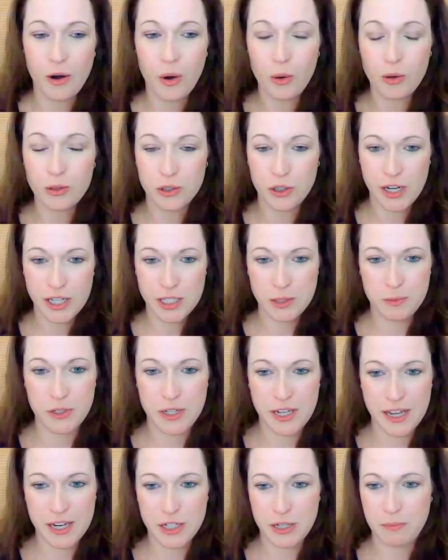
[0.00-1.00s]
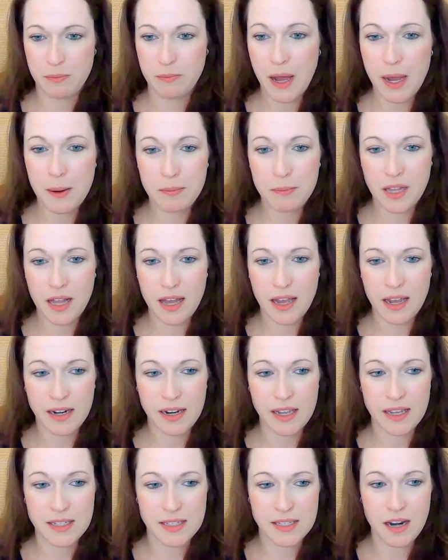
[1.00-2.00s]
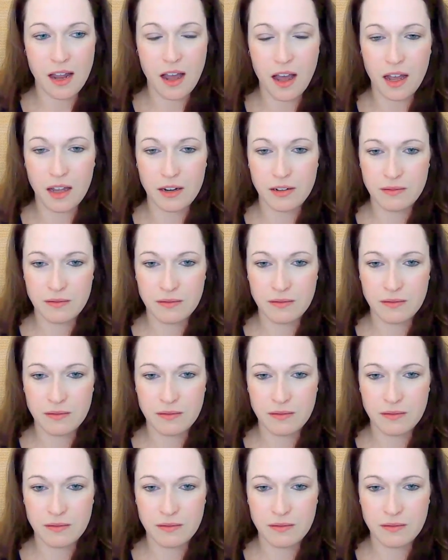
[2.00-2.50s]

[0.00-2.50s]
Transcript: whole transportation pipeline is not